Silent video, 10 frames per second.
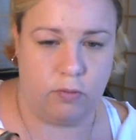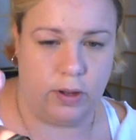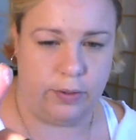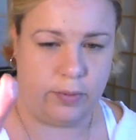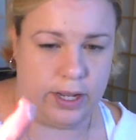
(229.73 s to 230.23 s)

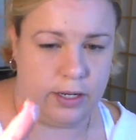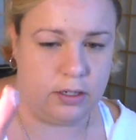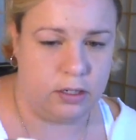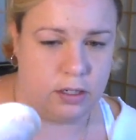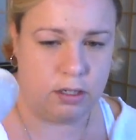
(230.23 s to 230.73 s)
white,
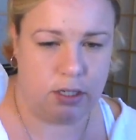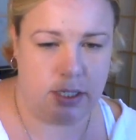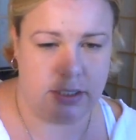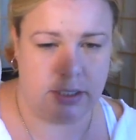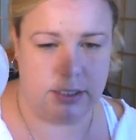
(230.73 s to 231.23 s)

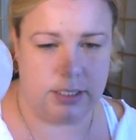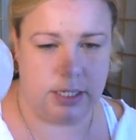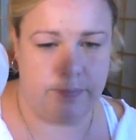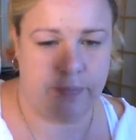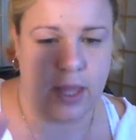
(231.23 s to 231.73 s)
as you can see.